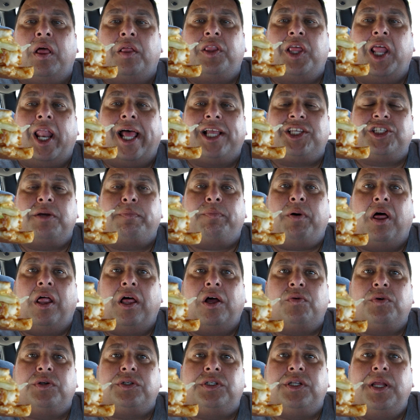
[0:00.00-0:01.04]
the Alaskan
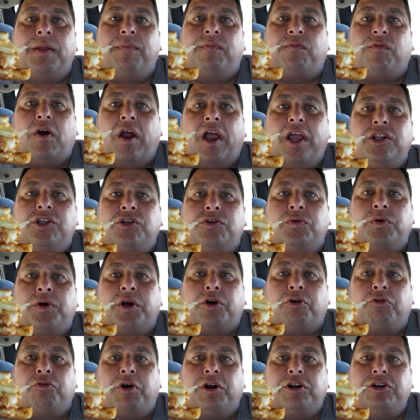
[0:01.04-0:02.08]
Pog was deep fried to
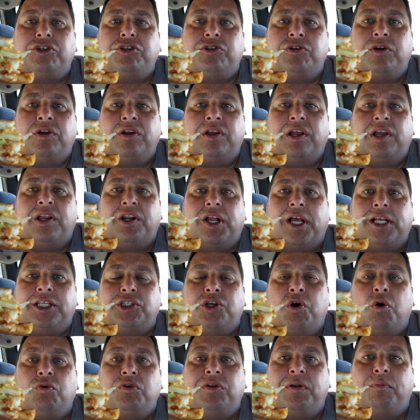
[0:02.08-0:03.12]
a crunch,
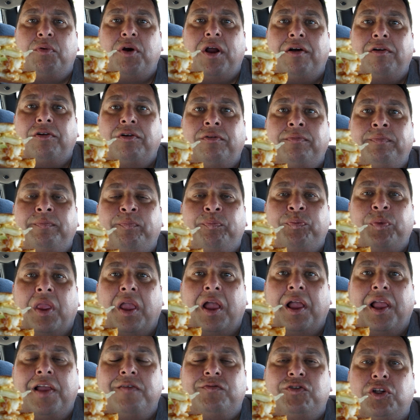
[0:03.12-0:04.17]
nice golden brown,
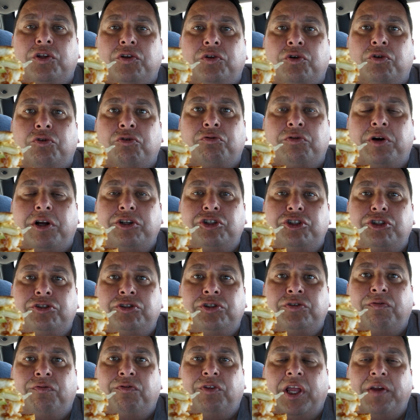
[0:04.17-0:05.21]
gives a little crunch
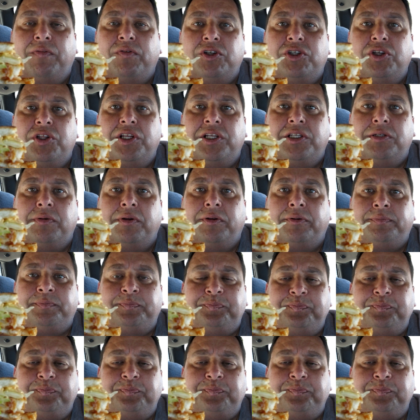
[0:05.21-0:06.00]
flavor to this.